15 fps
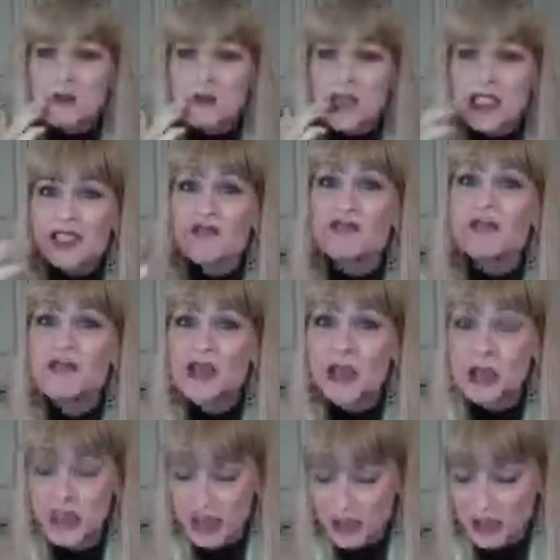It's
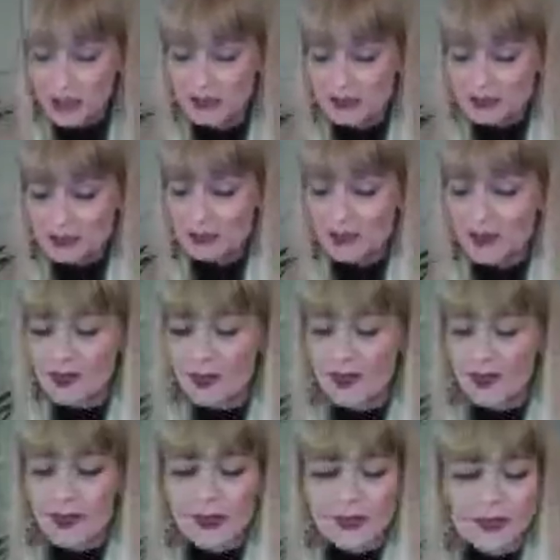very good.
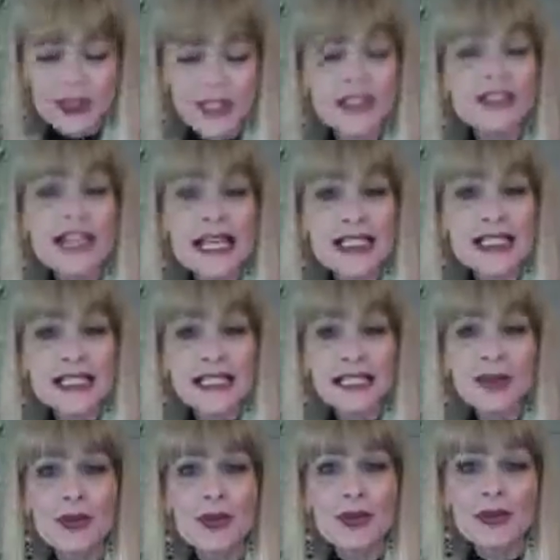And the last thing that I
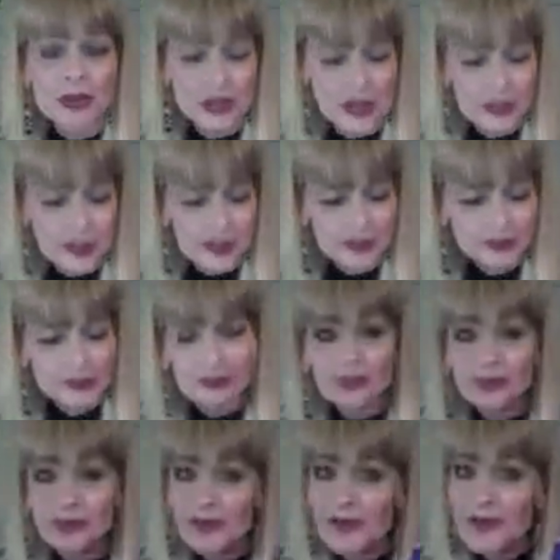brought for lunch
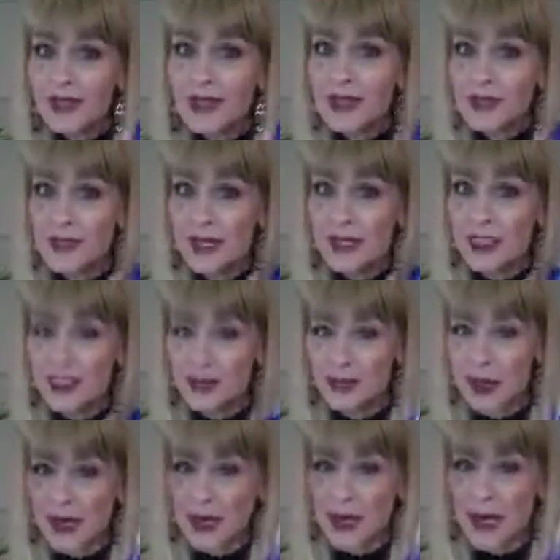is my
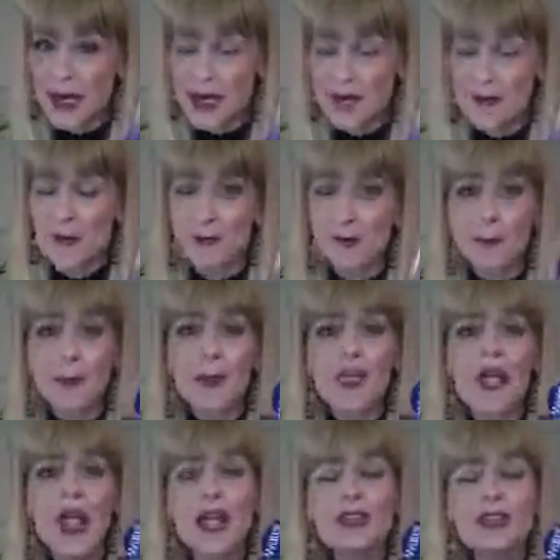Smart Water.
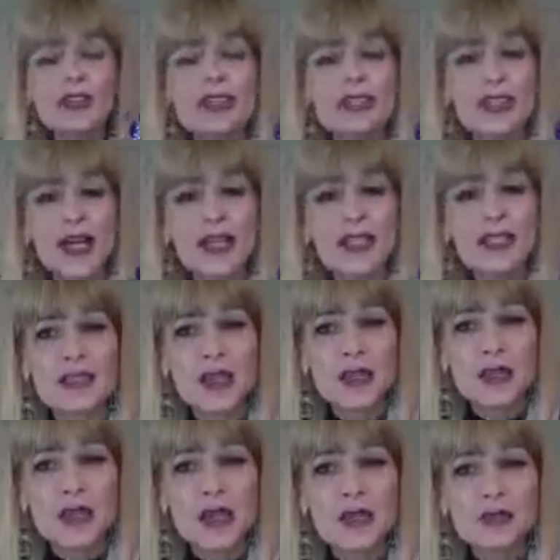I drink a lot of Smart
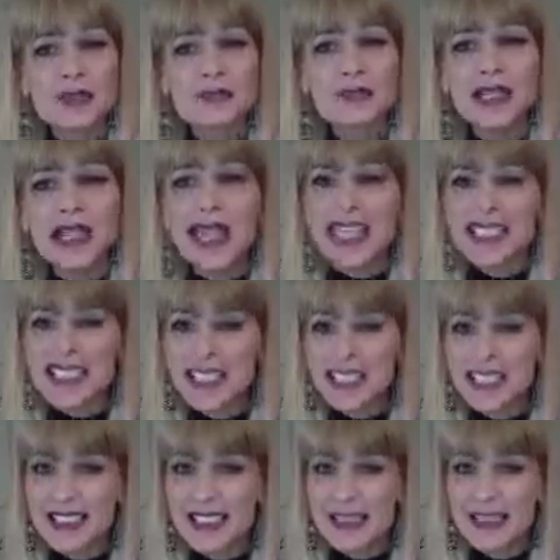Water. It hasn't
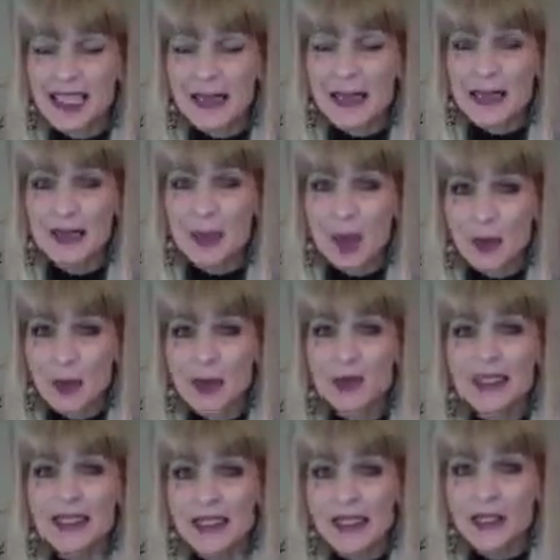kicked in yet, but I'm hoping
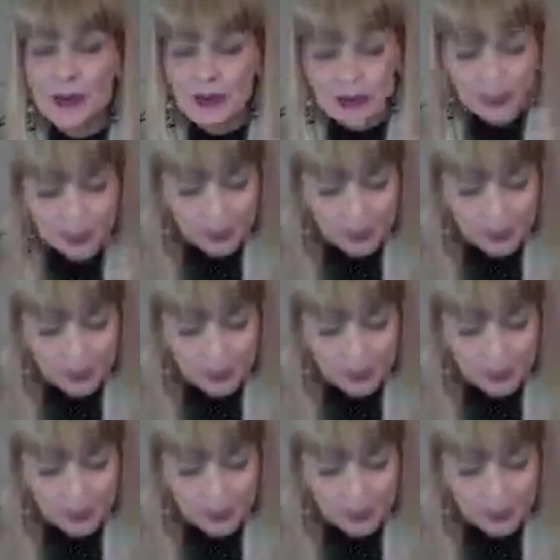one day it will.